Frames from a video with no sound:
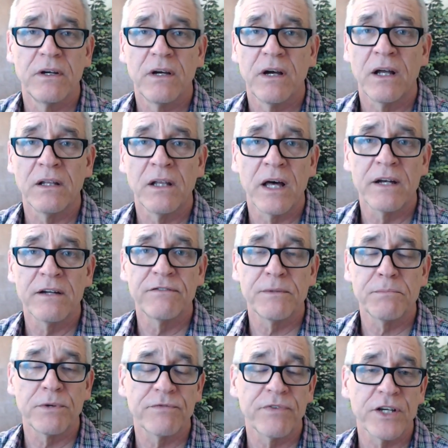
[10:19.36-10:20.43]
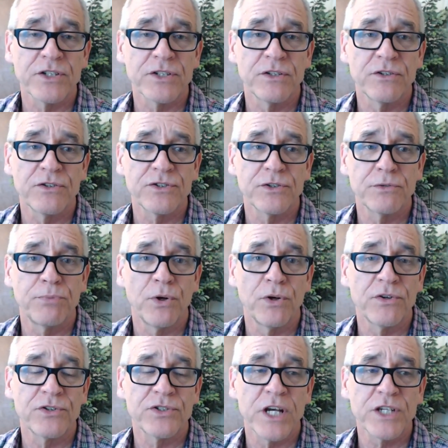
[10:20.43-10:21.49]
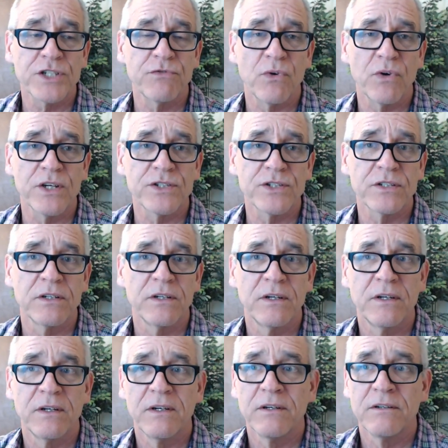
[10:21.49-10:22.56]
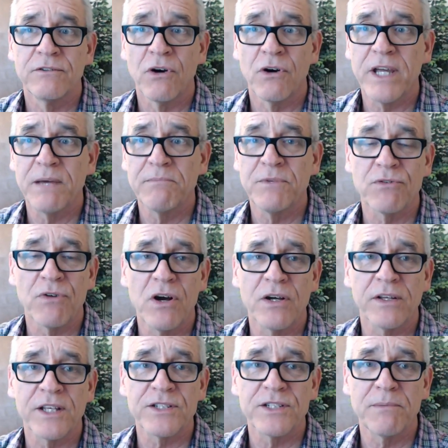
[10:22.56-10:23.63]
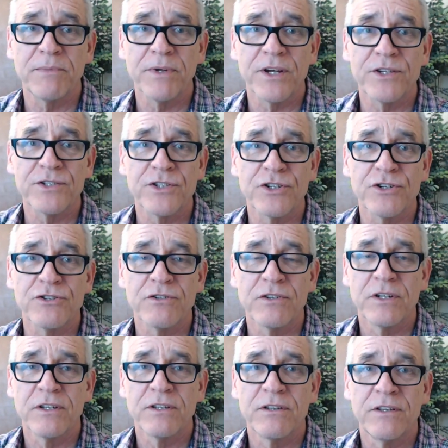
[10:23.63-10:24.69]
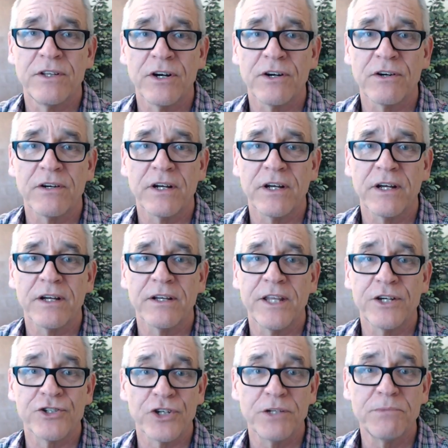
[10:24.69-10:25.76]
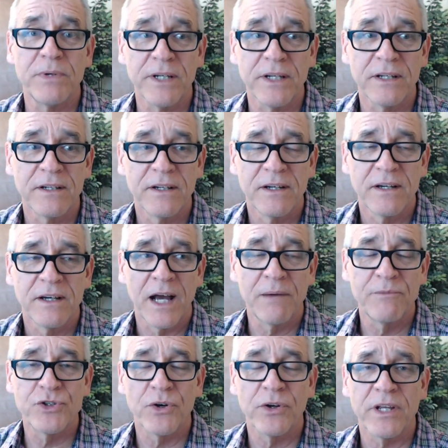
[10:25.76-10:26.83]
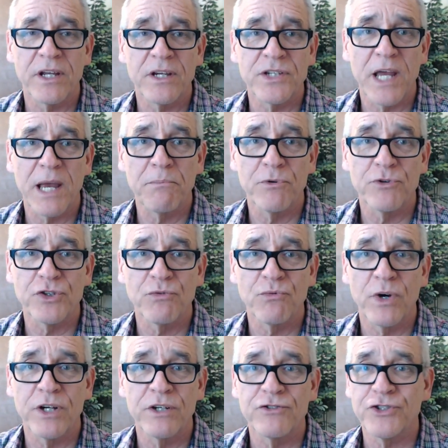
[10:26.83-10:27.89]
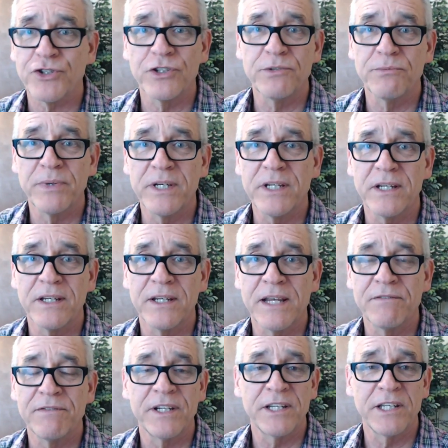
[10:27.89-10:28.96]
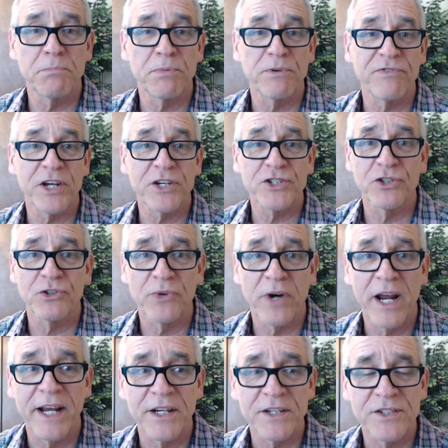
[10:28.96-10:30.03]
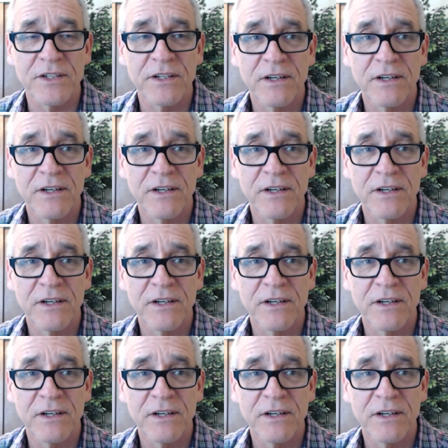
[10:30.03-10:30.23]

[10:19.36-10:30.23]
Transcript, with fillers: a lot of the professionals who pull their chest voice. Don't get me wrong, that's not because they're, they're, uh, they should be. I'm showing examples of what shouldn't be, even in the professional ranks.